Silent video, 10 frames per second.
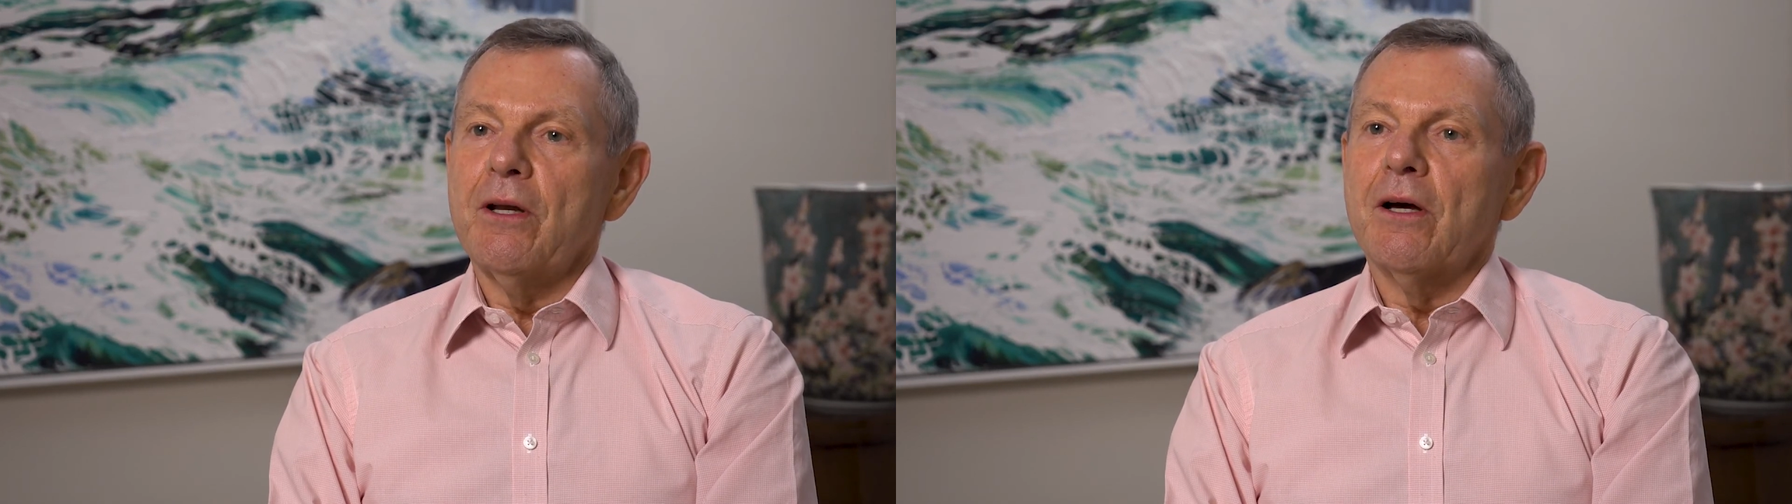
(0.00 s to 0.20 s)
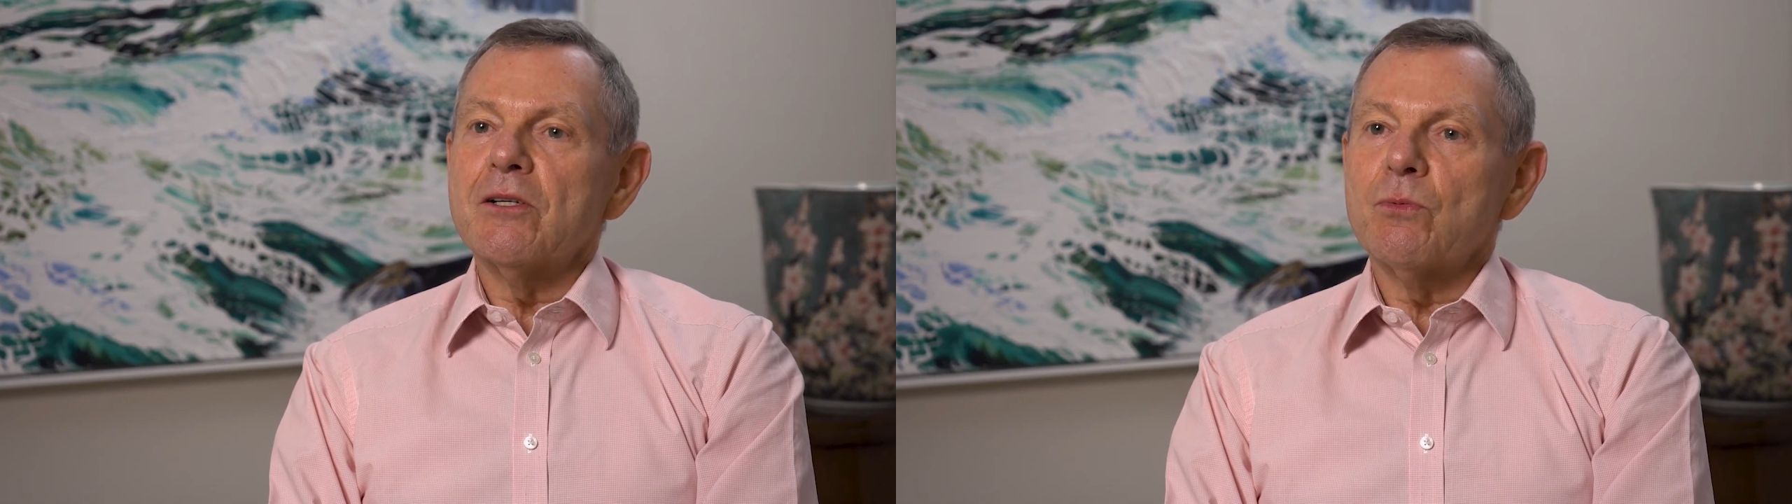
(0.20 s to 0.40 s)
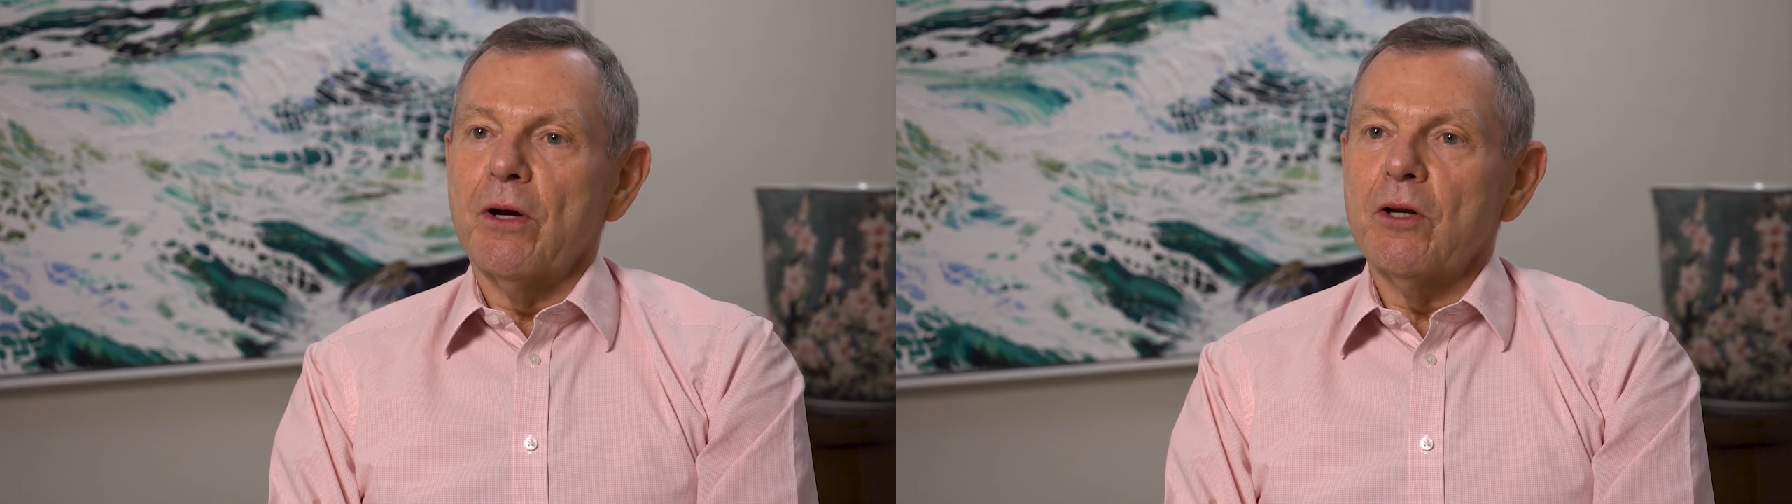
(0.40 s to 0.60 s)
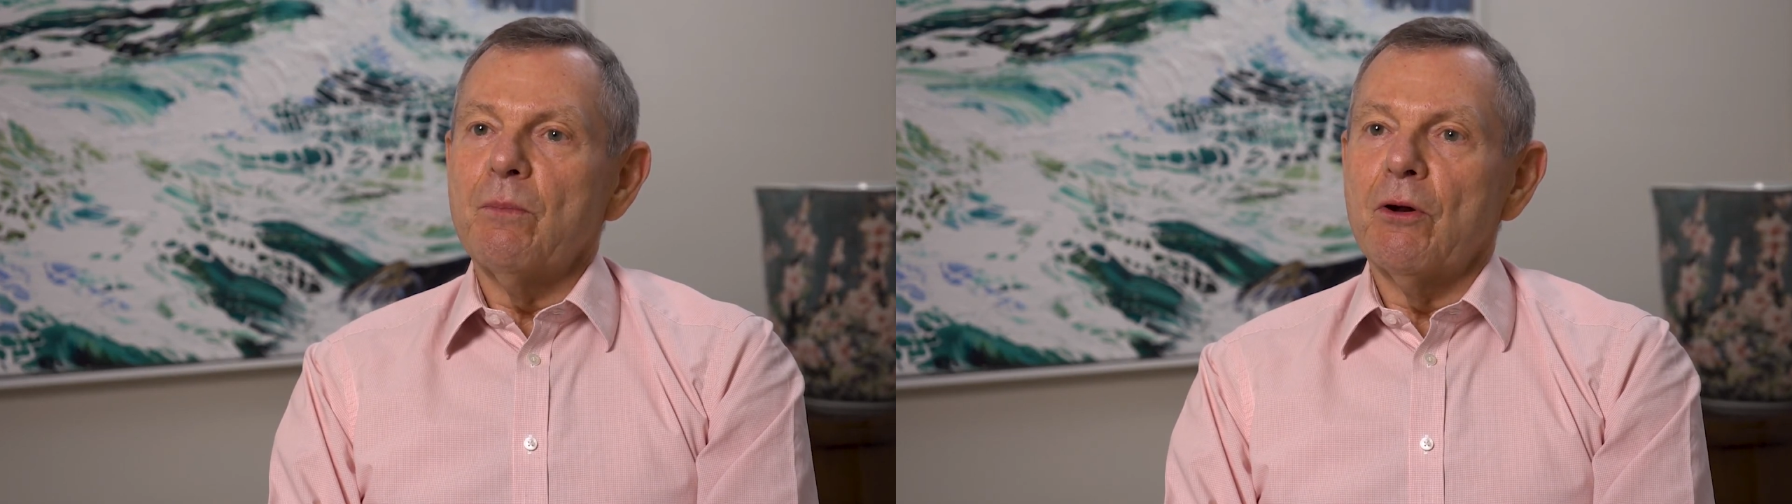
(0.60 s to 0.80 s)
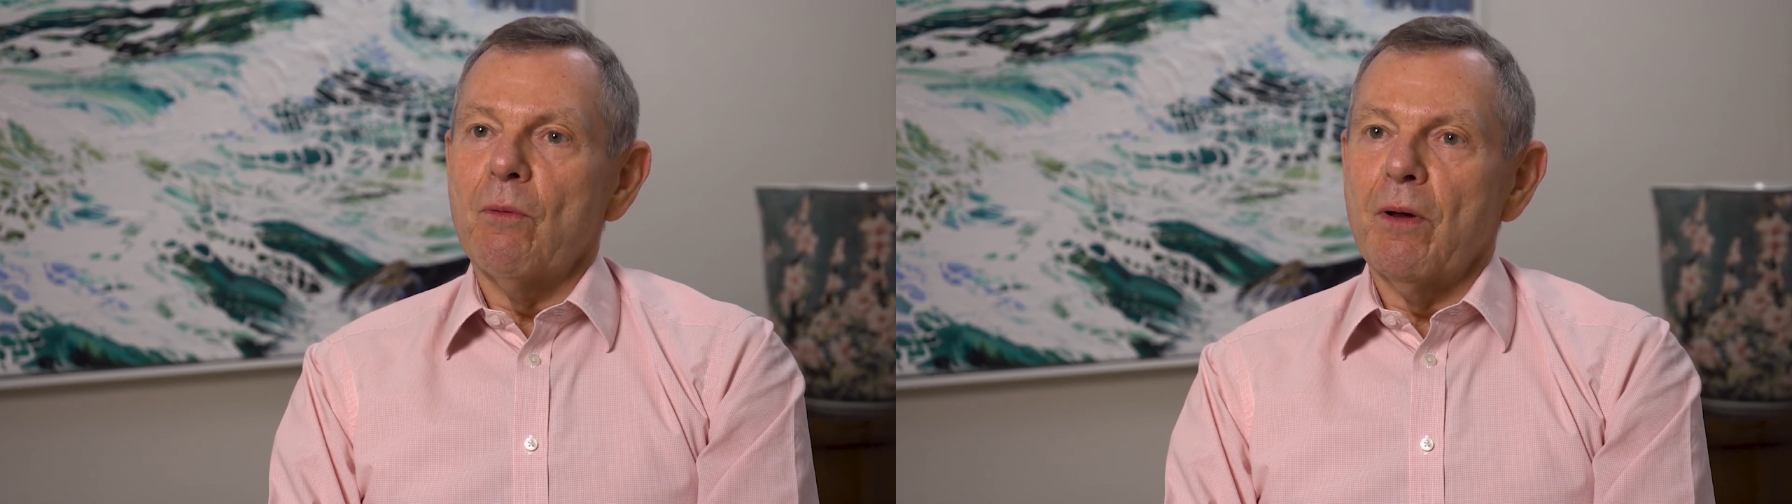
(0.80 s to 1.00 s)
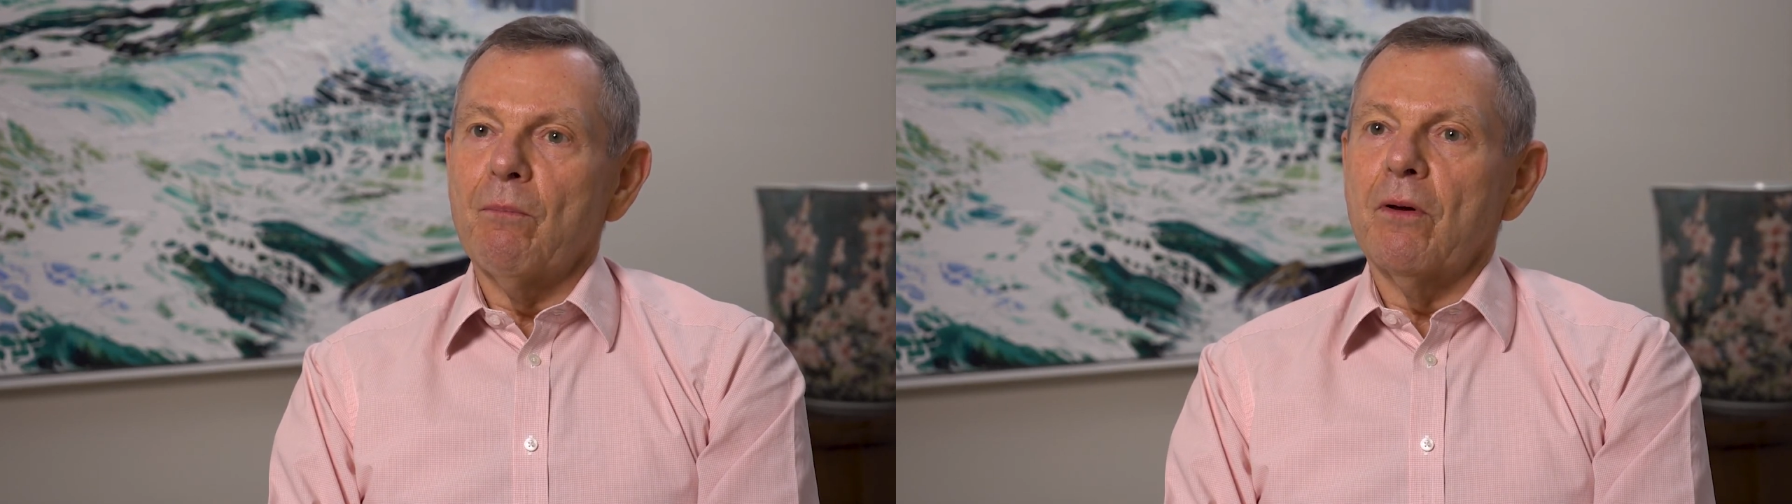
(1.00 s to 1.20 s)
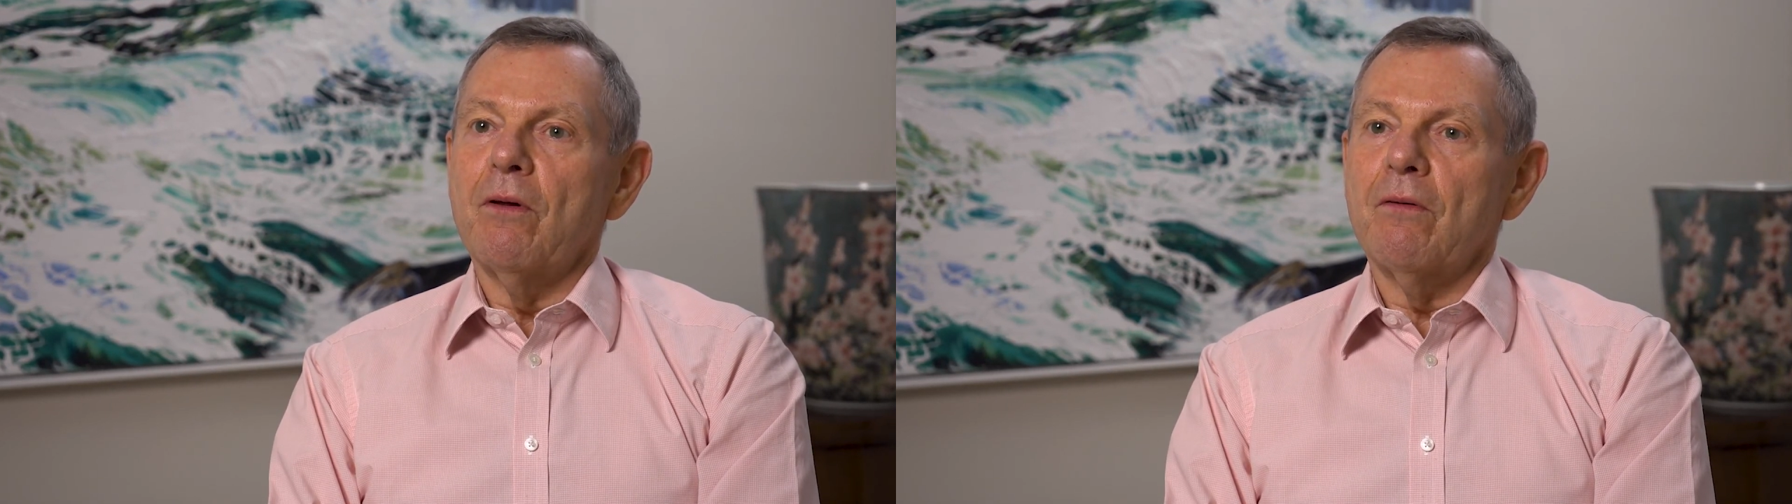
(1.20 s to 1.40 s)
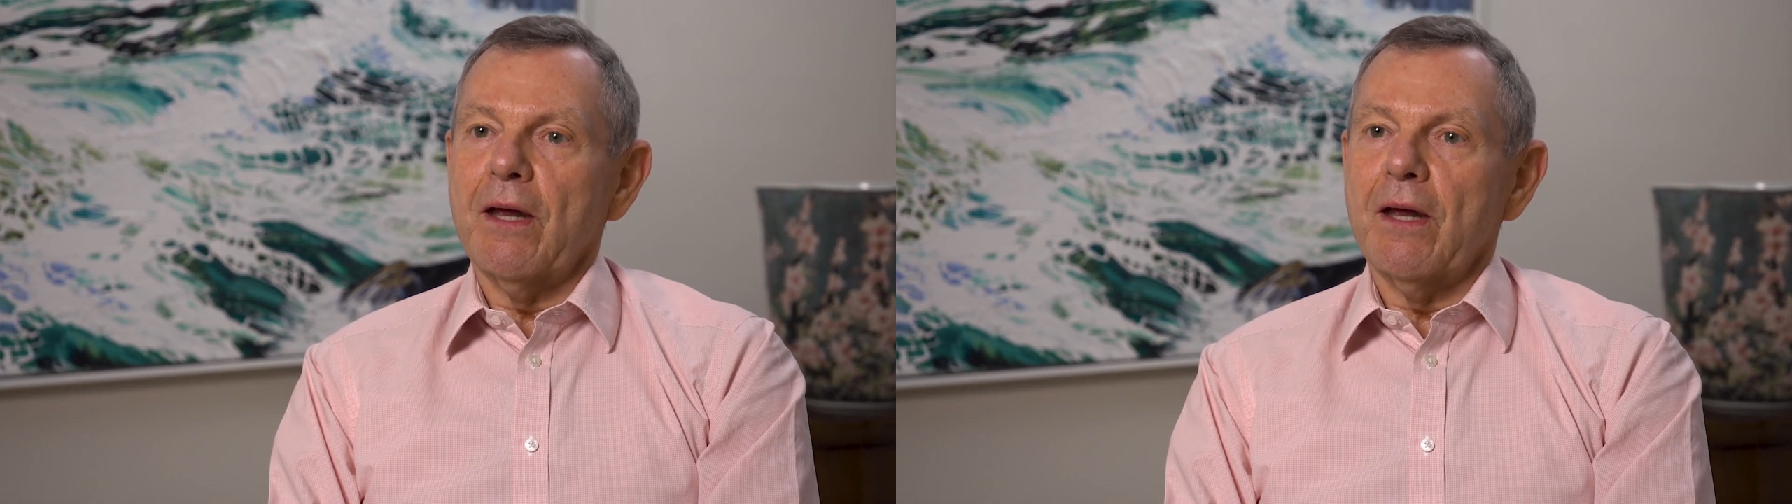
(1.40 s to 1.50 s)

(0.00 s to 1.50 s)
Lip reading: nice way to be remembered.